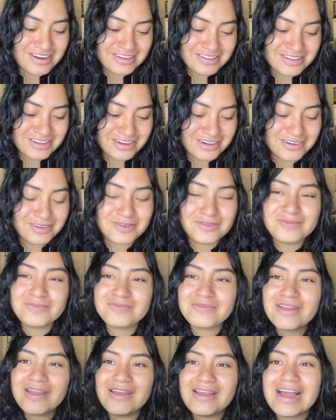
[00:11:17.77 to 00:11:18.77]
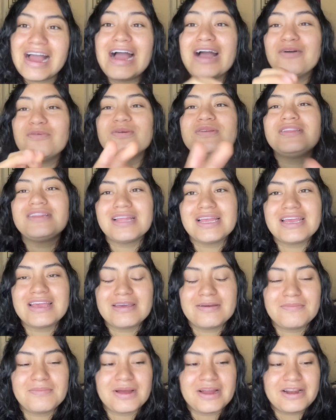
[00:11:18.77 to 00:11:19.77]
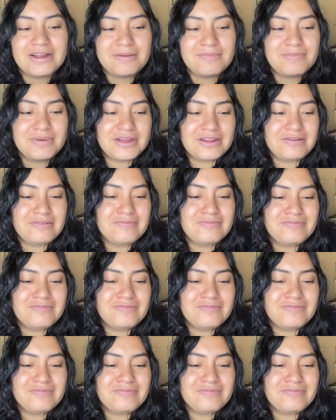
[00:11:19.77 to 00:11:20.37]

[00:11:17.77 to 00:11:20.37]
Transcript: So I was thinking about it, but